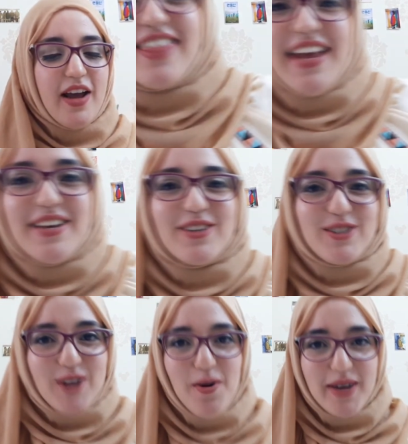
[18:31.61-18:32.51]
Thank you
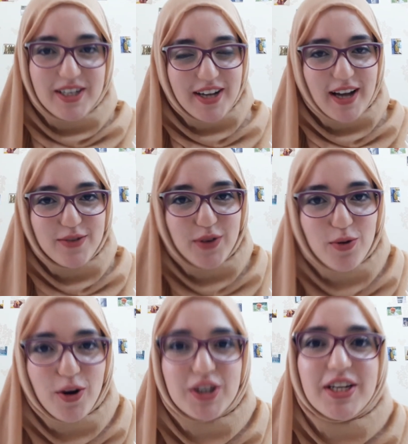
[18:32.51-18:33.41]
so much guys for
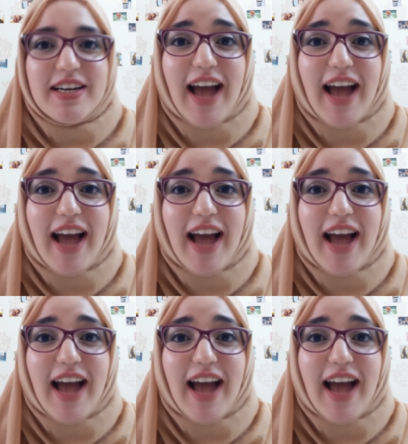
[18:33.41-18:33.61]
watching.